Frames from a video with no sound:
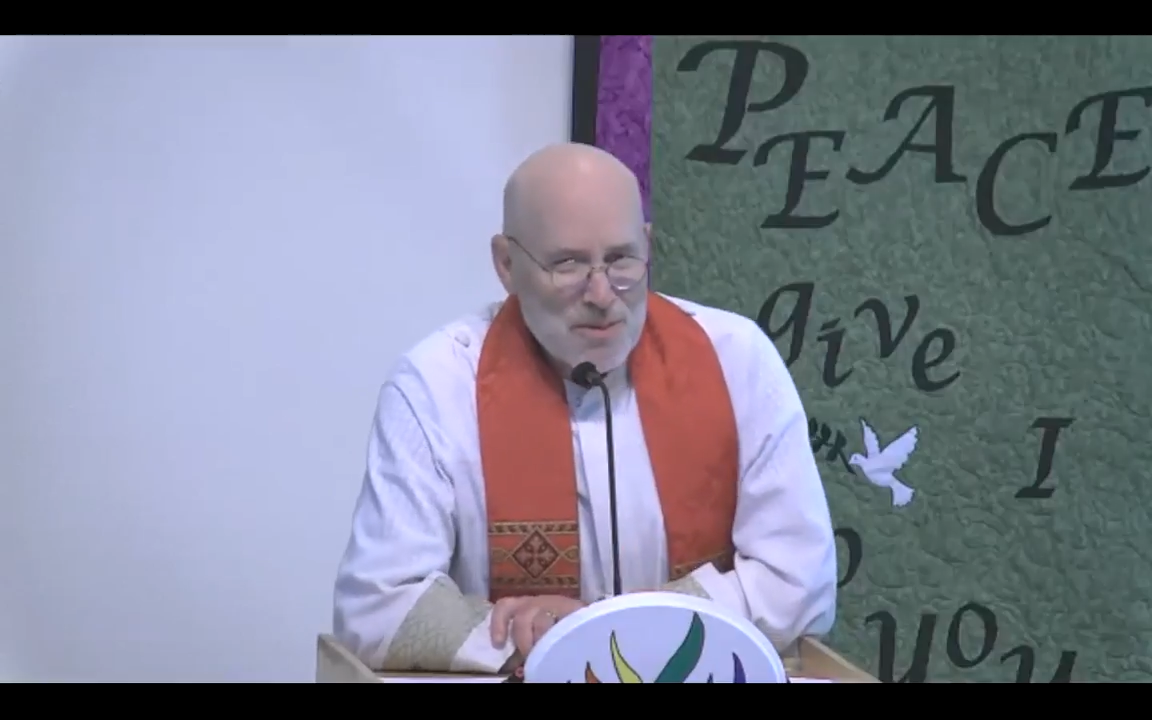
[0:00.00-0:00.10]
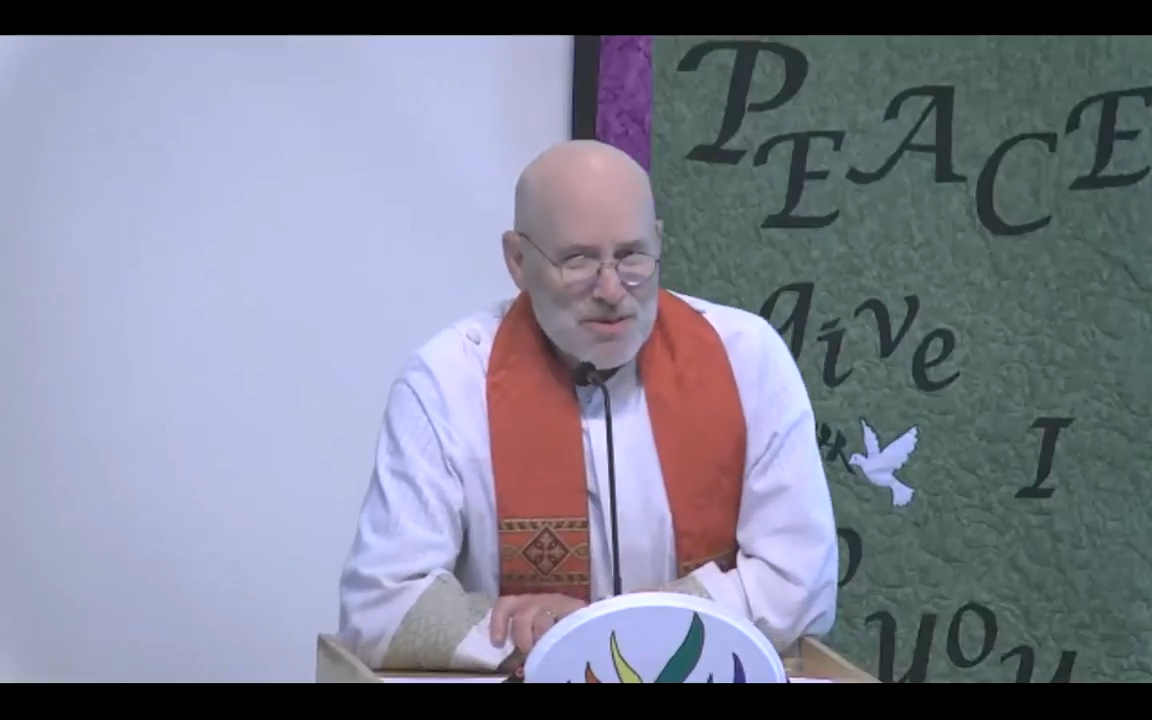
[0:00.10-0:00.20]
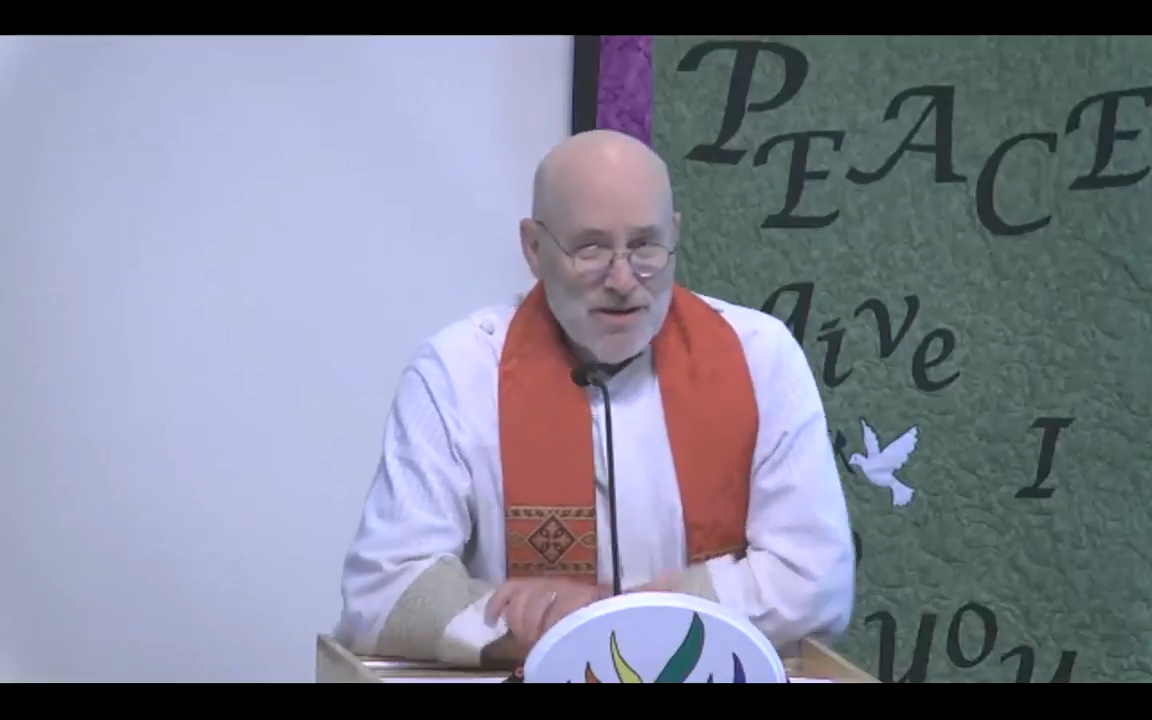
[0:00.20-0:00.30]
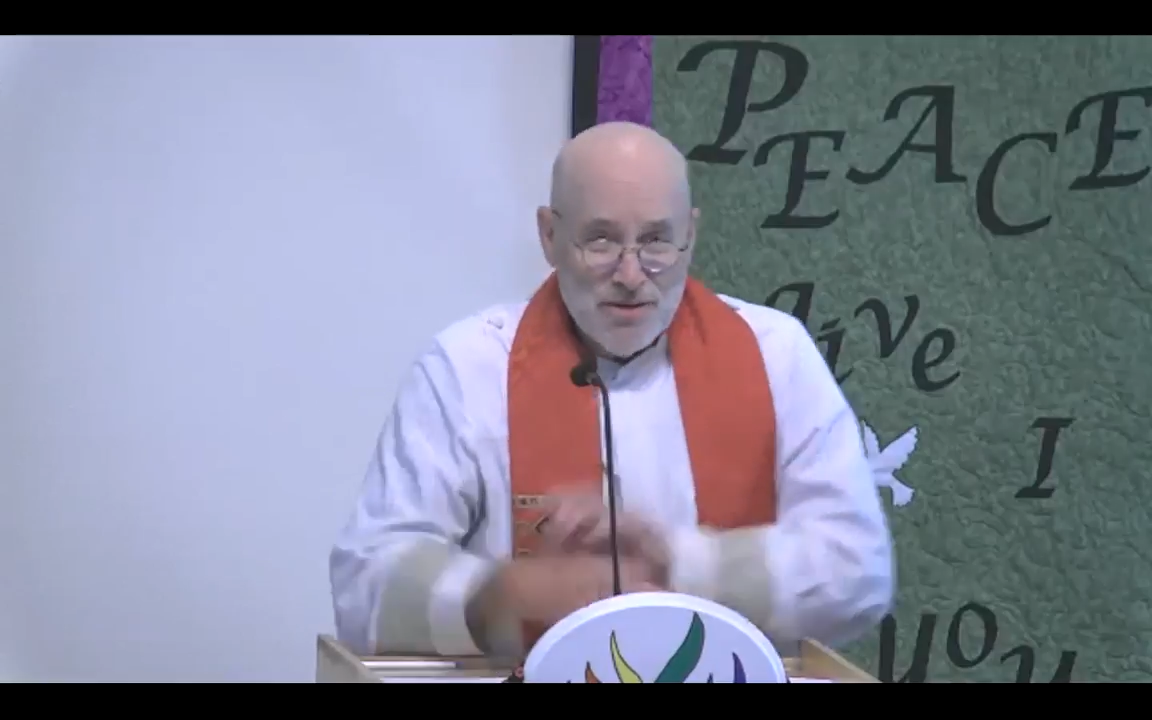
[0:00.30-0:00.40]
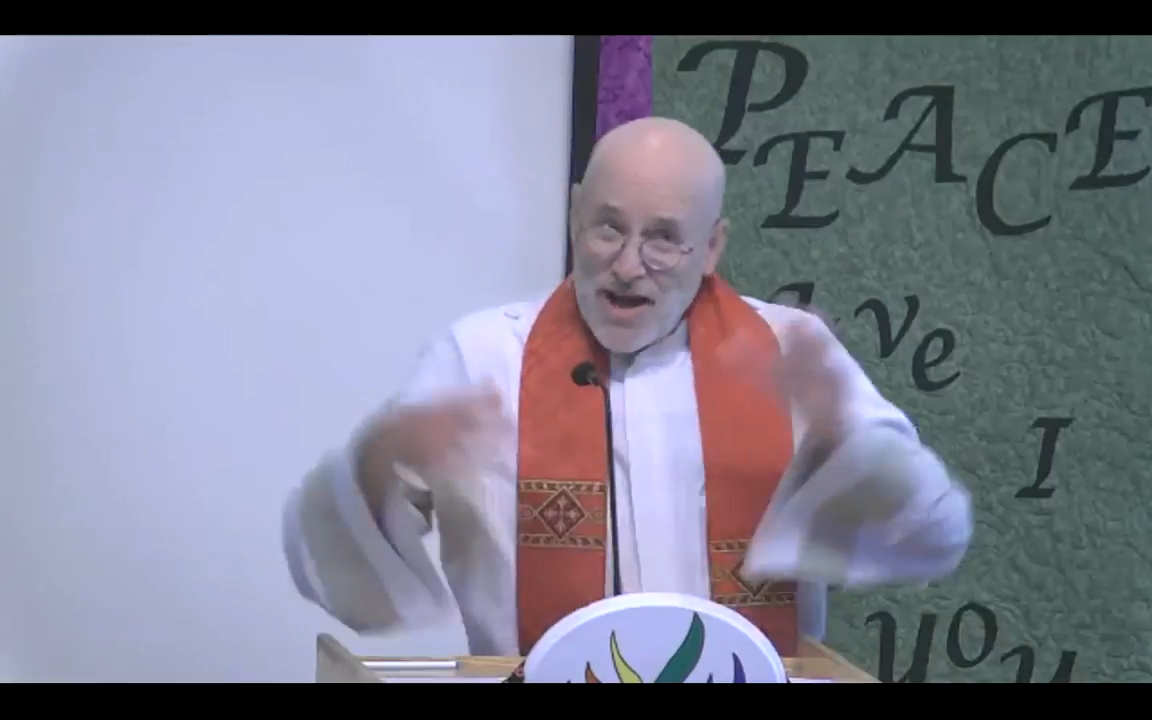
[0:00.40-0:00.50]
will
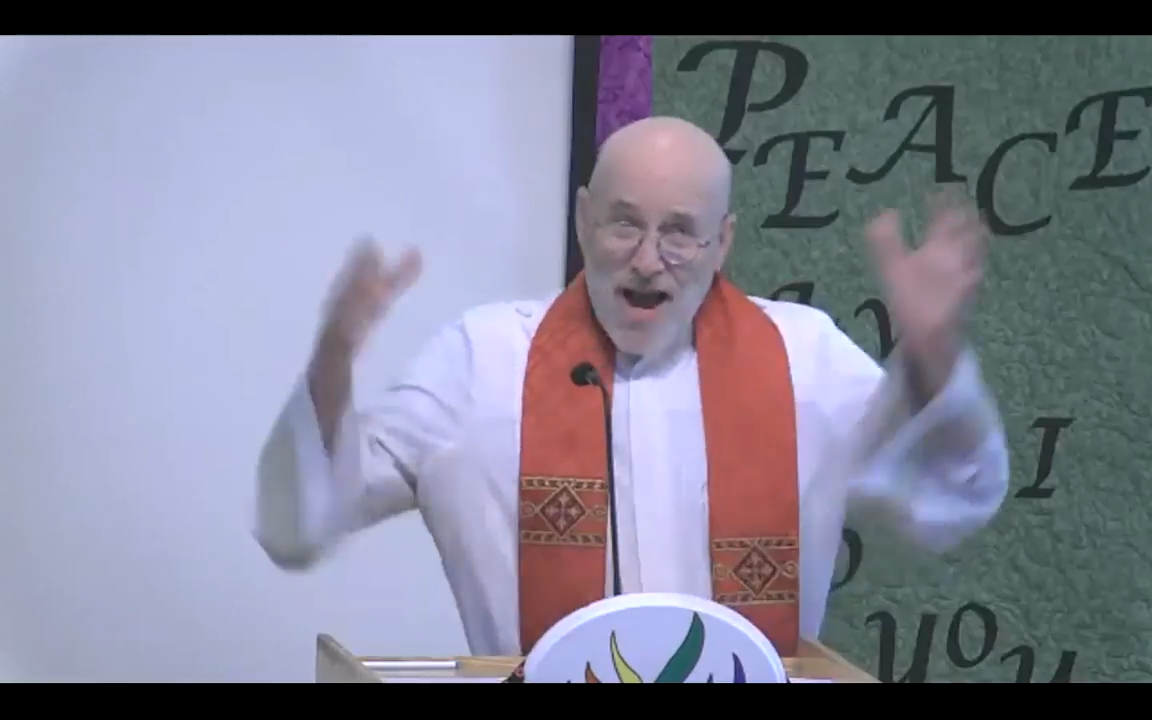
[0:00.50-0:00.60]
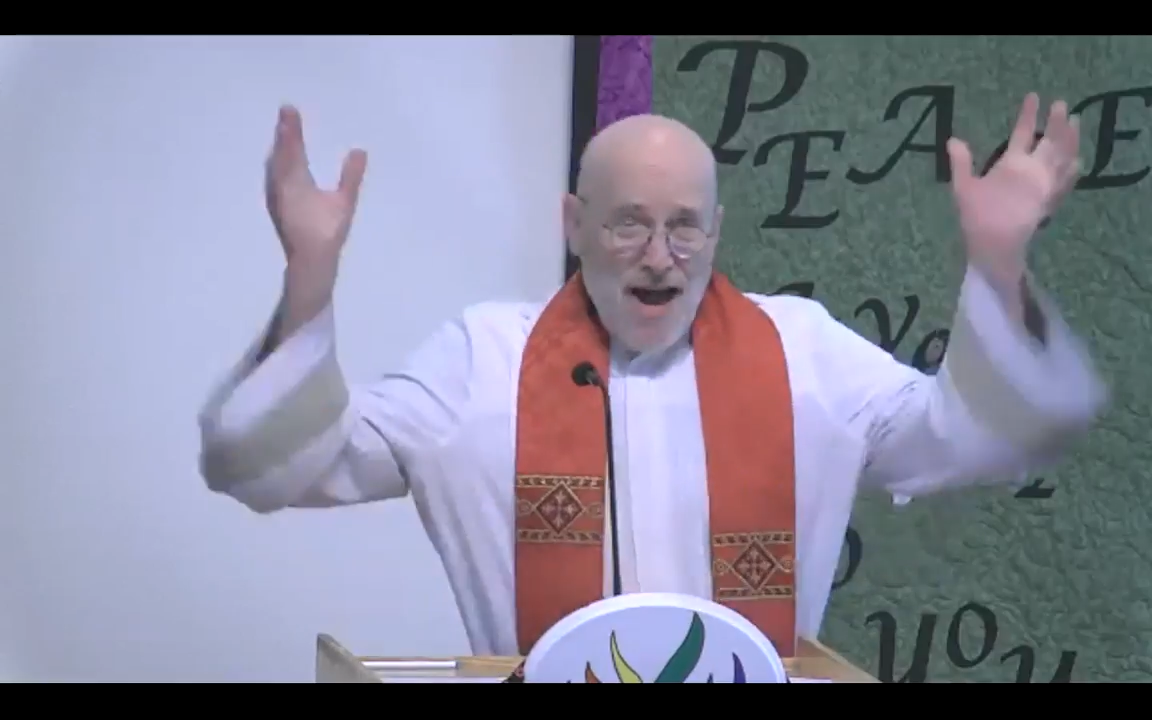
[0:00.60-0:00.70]
say, yeah,